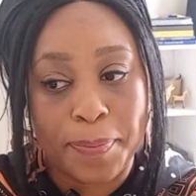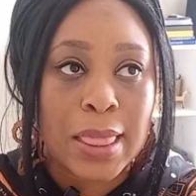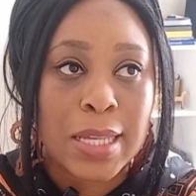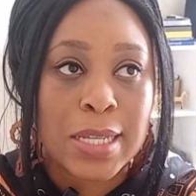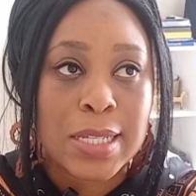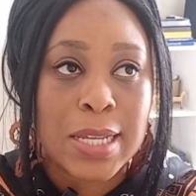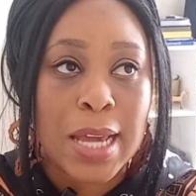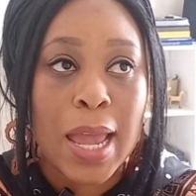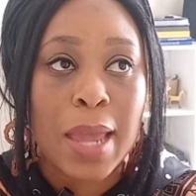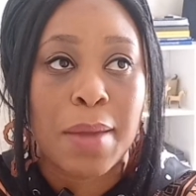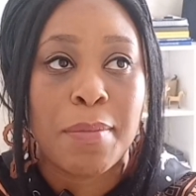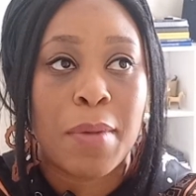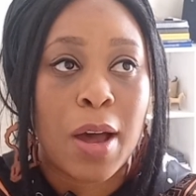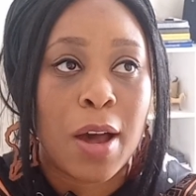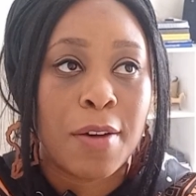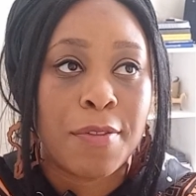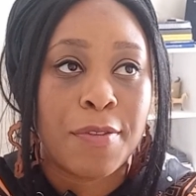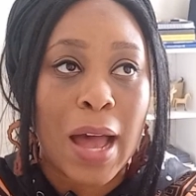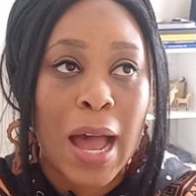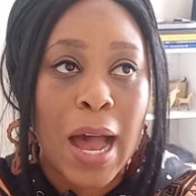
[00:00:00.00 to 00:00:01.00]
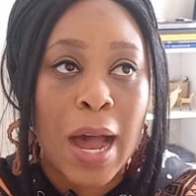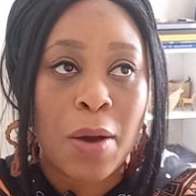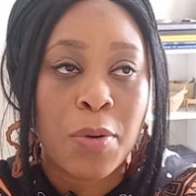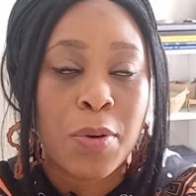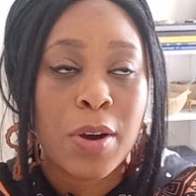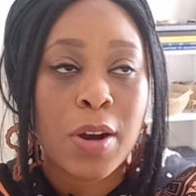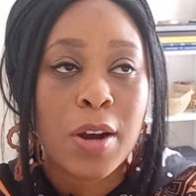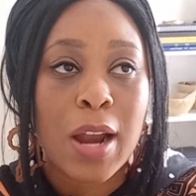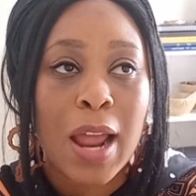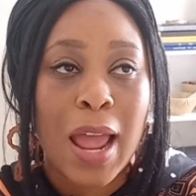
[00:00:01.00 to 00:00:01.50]
At the time of
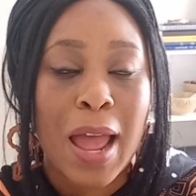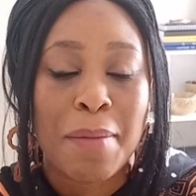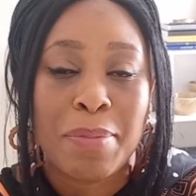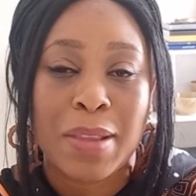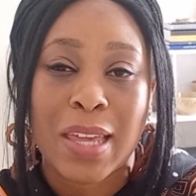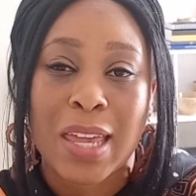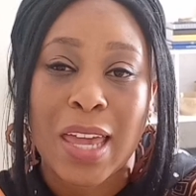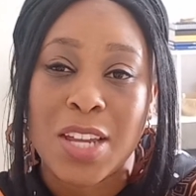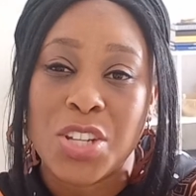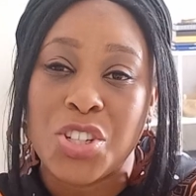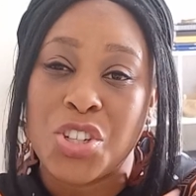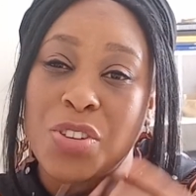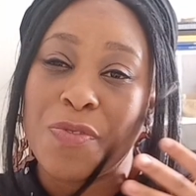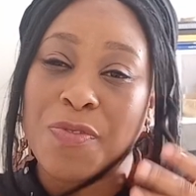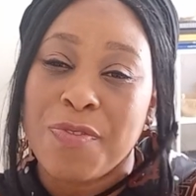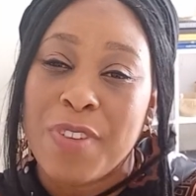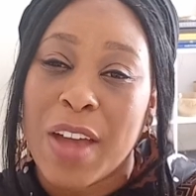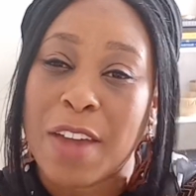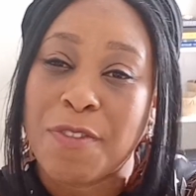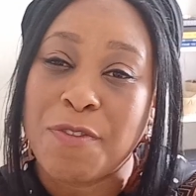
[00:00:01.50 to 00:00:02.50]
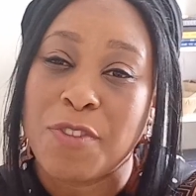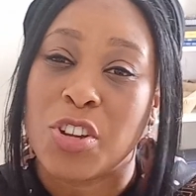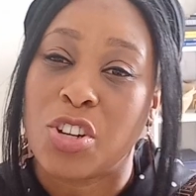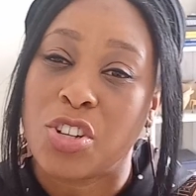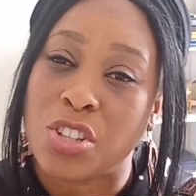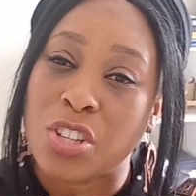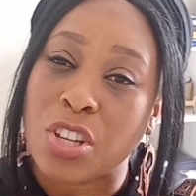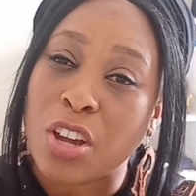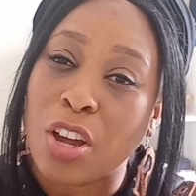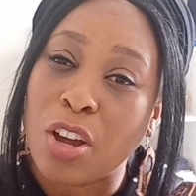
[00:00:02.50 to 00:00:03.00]
our application 5
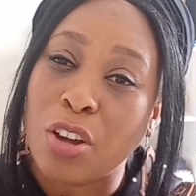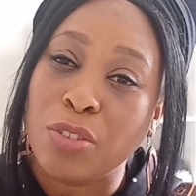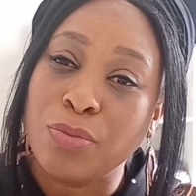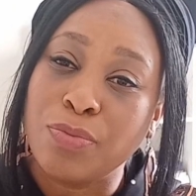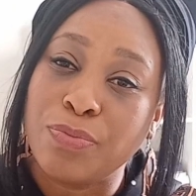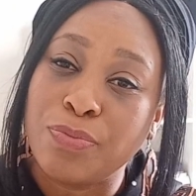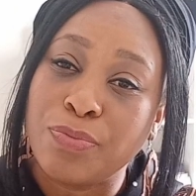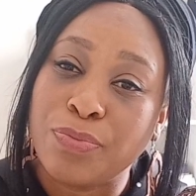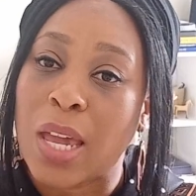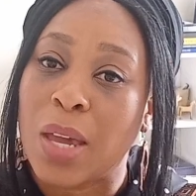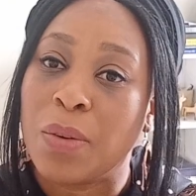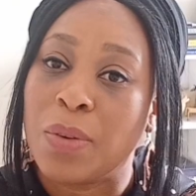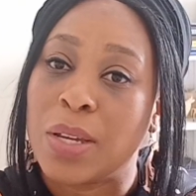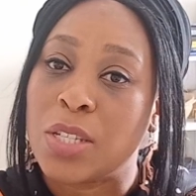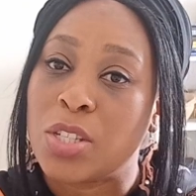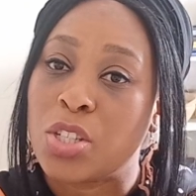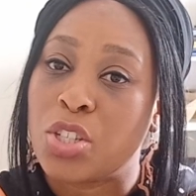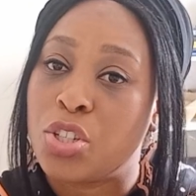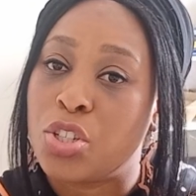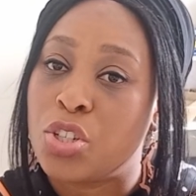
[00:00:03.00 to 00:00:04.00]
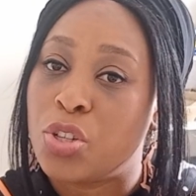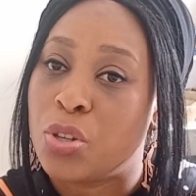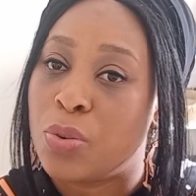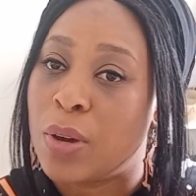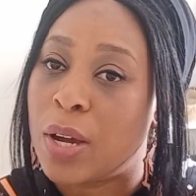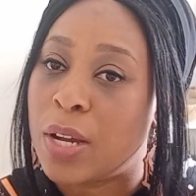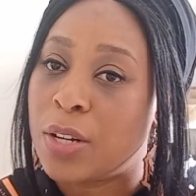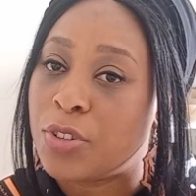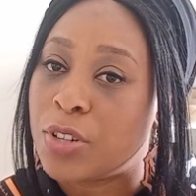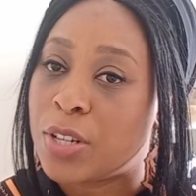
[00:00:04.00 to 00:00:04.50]
years ago, it was
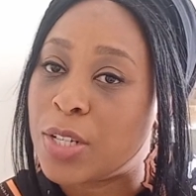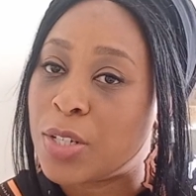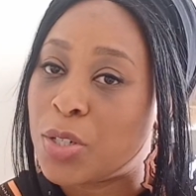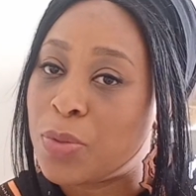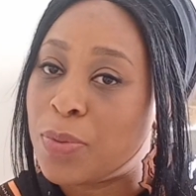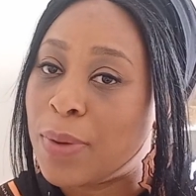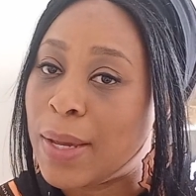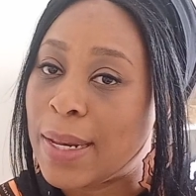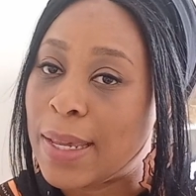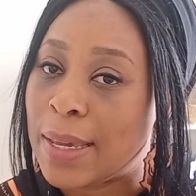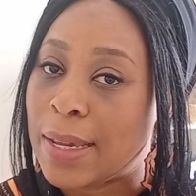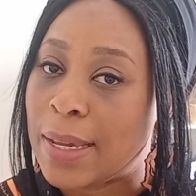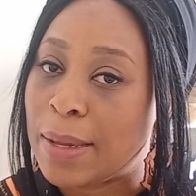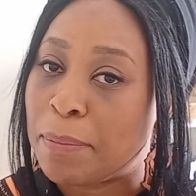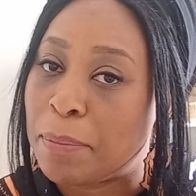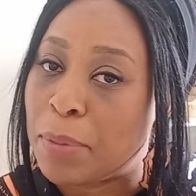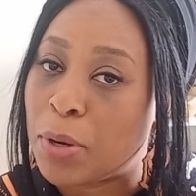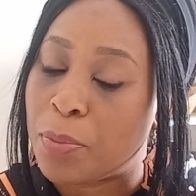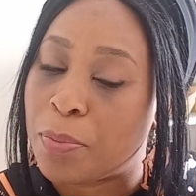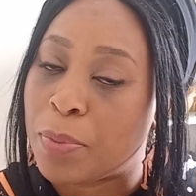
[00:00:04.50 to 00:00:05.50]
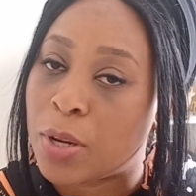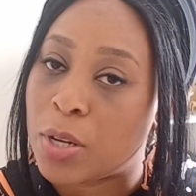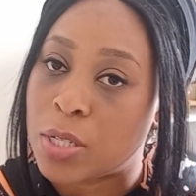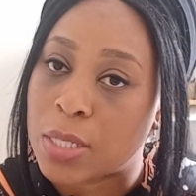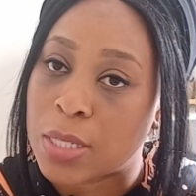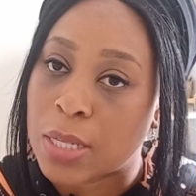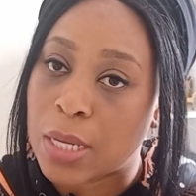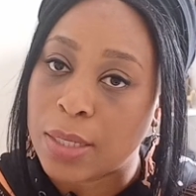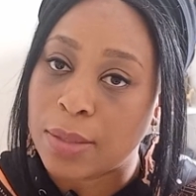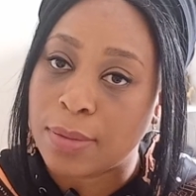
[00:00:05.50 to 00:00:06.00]
$220 per
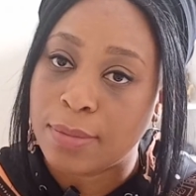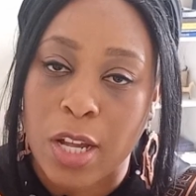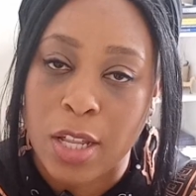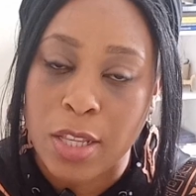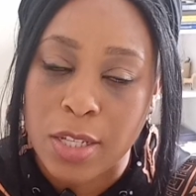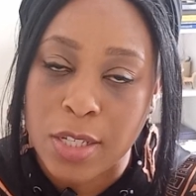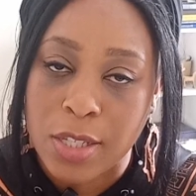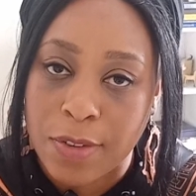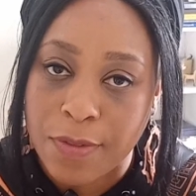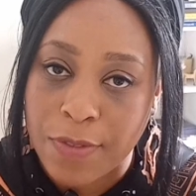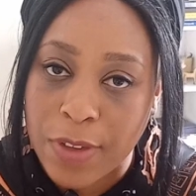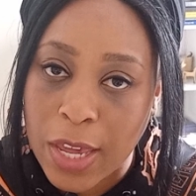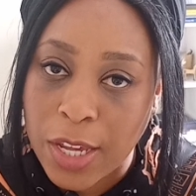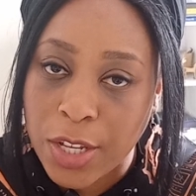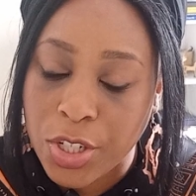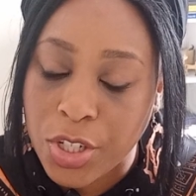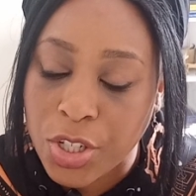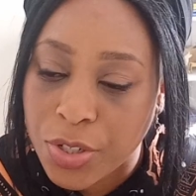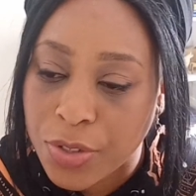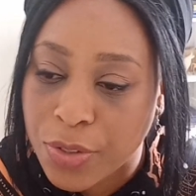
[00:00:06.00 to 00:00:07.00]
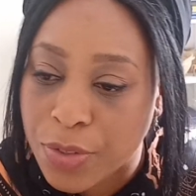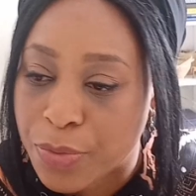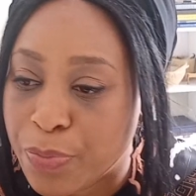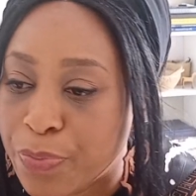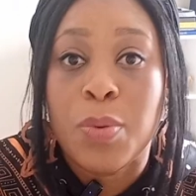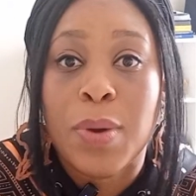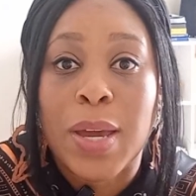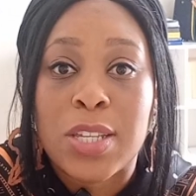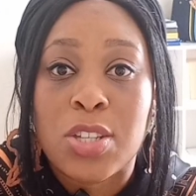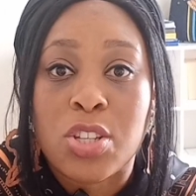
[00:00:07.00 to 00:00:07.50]
person, regardless of age.
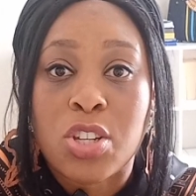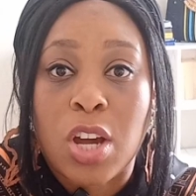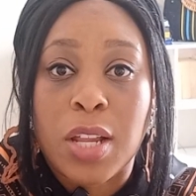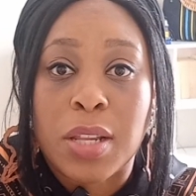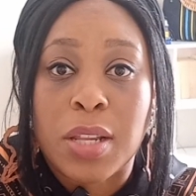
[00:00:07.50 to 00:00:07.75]
US